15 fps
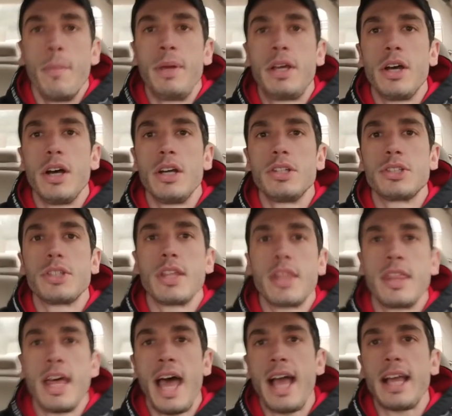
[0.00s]
because
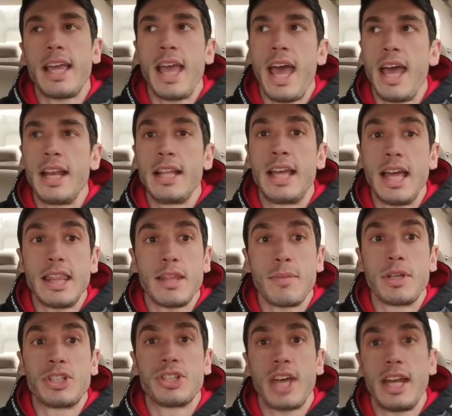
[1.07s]
that can get
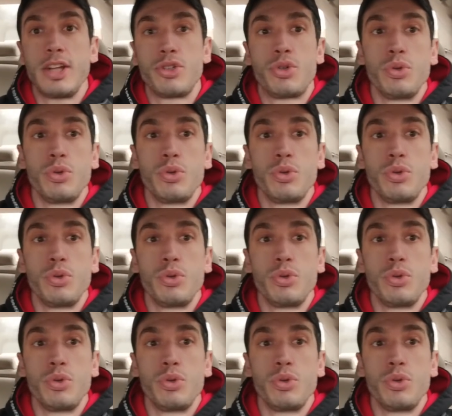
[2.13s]
them excited